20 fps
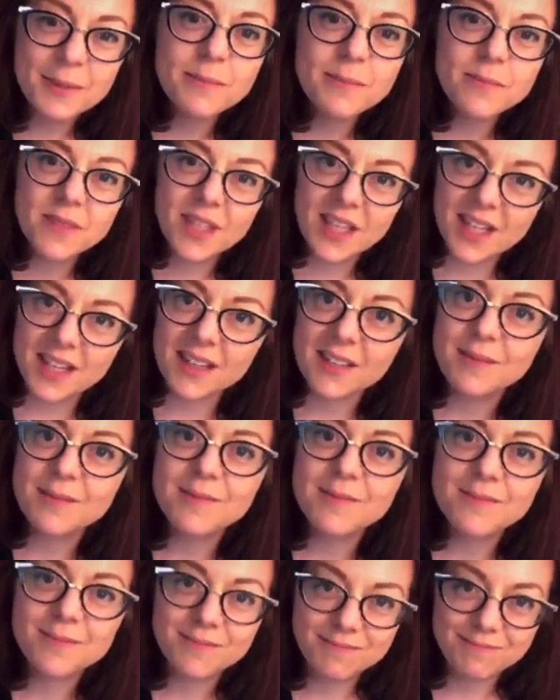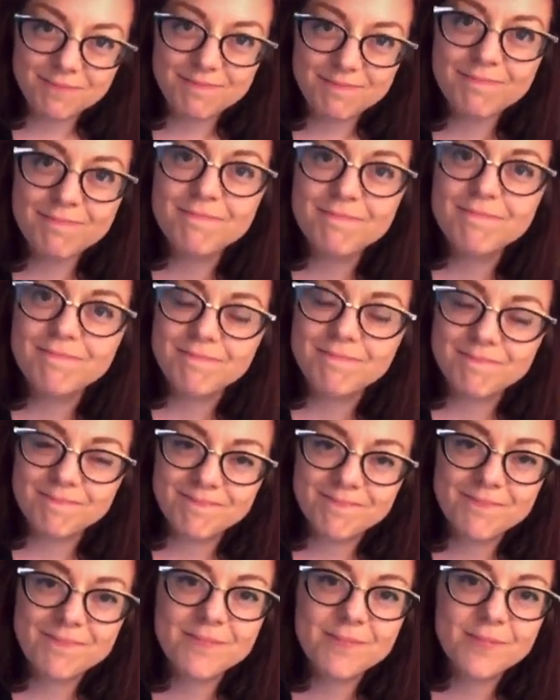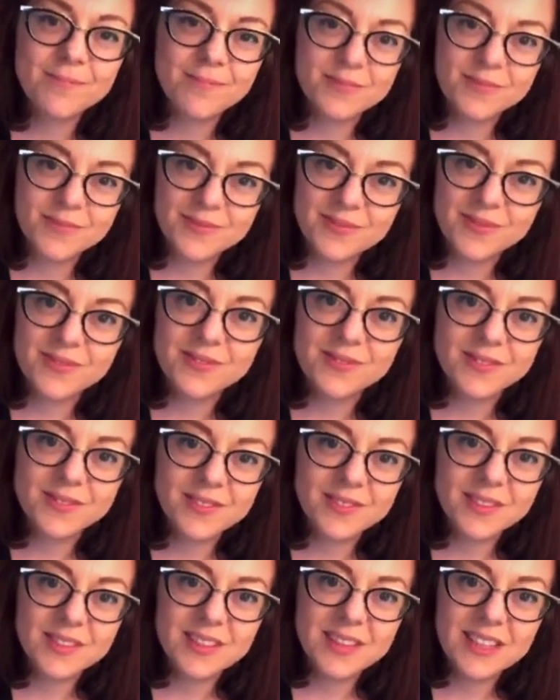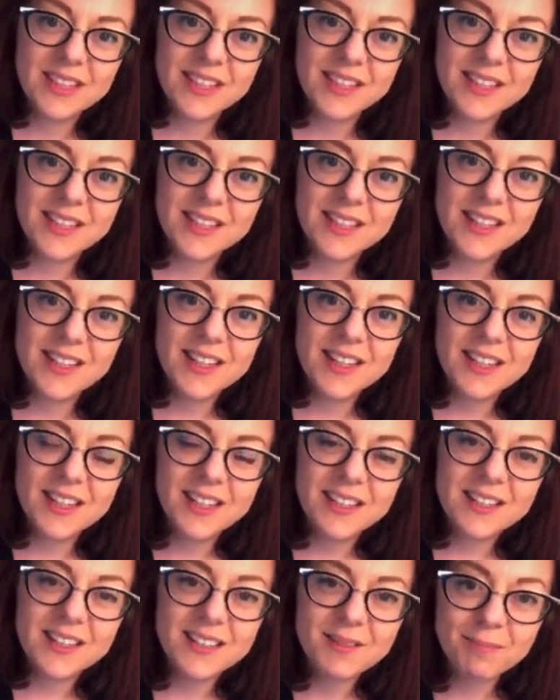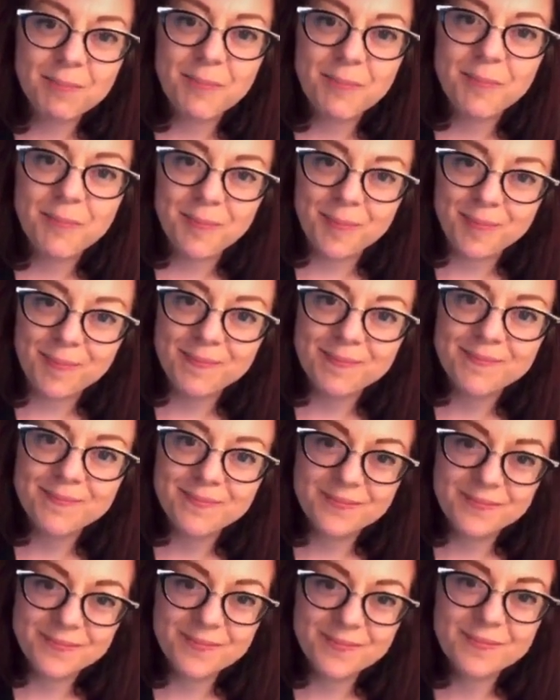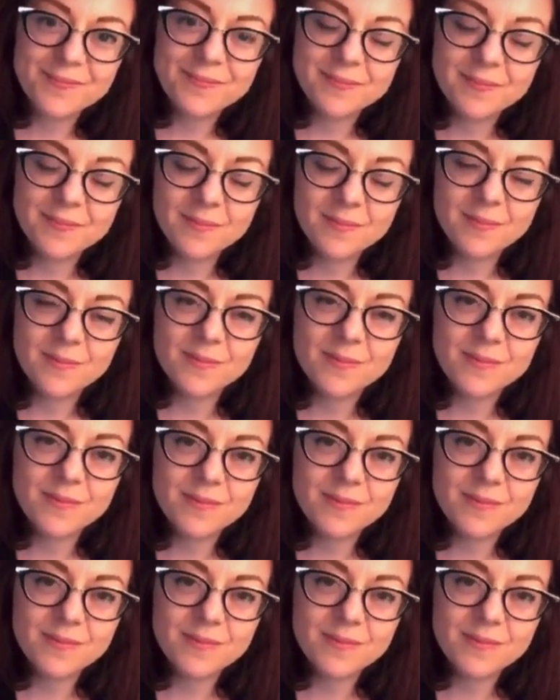The person shown says nothing.